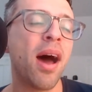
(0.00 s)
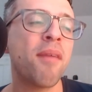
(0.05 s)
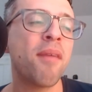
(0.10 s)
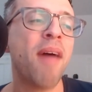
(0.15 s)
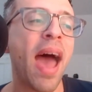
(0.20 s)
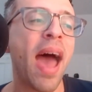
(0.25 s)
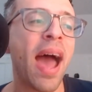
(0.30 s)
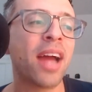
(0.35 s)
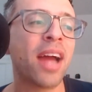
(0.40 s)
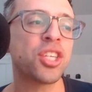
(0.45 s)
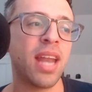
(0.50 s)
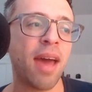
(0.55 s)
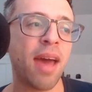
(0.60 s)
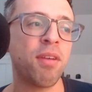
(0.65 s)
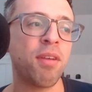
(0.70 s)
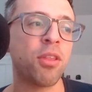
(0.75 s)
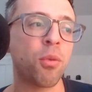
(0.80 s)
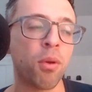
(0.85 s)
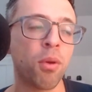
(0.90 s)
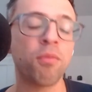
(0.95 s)
actually it
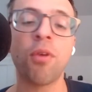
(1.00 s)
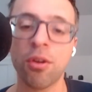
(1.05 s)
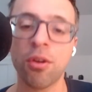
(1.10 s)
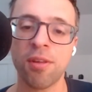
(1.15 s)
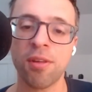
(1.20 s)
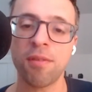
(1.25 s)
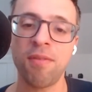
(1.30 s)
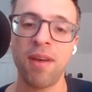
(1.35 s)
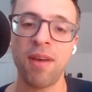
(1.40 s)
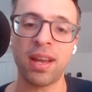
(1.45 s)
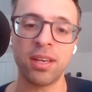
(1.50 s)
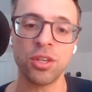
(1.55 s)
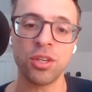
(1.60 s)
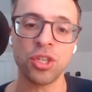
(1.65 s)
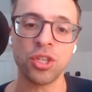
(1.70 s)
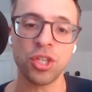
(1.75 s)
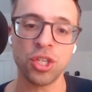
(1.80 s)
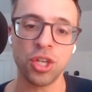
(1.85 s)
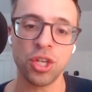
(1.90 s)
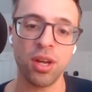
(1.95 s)
having the reverse effect
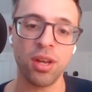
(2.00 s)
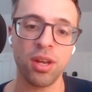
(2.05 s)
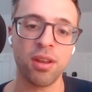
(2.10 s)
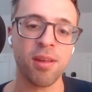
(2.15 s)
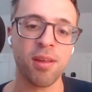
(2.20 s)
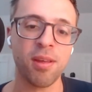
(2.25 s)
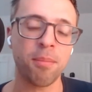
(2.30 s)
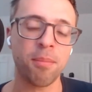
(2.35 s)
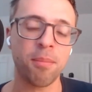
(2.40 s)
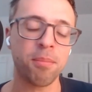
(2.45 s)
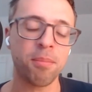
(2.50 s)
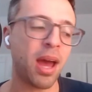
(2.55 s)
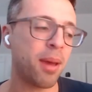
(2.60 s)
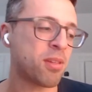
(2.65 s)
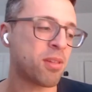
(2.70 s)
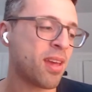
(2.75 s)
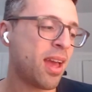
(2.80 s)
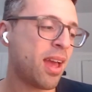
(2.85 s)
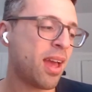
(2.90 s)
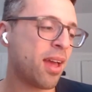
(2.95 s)
it should.
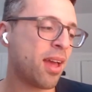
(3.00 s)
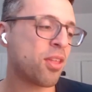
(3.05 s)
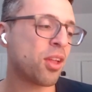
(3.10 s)
Sometimes mm-hmm.